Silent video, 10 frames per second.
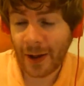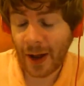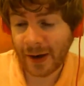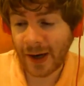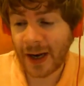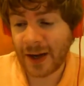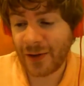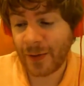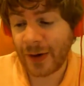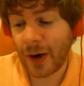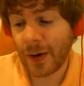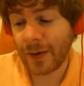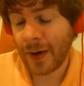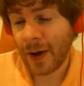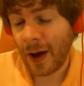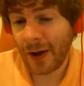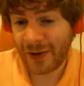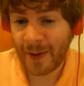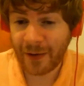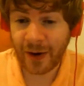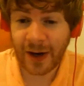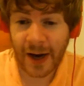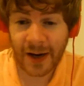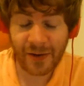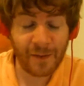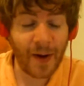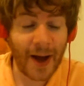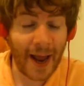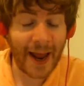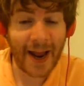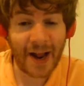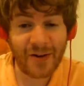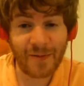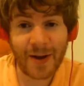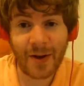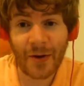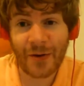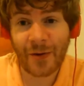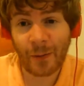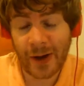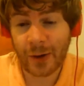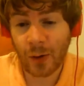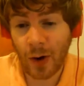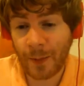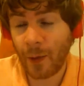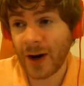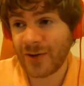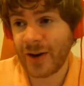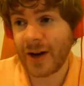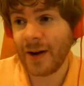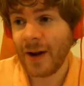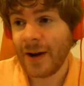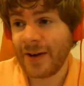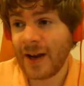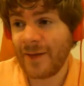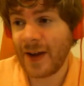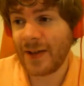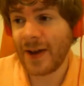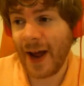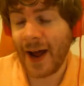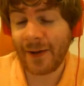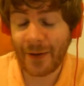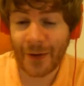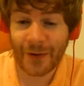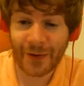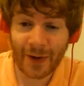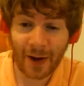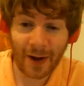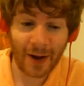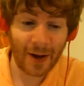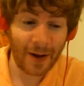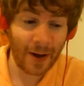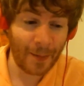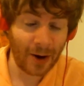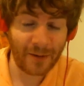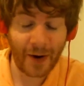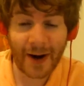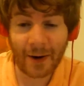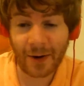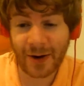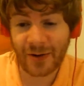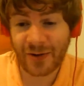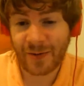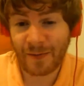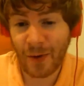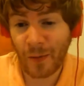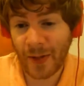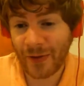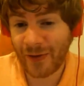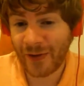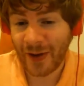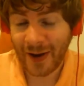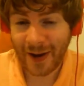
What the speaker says: Certainly a lot of Canadians would know it, especially Canadians of my age, because we grew up watching TV that had those a part of our heritage moments.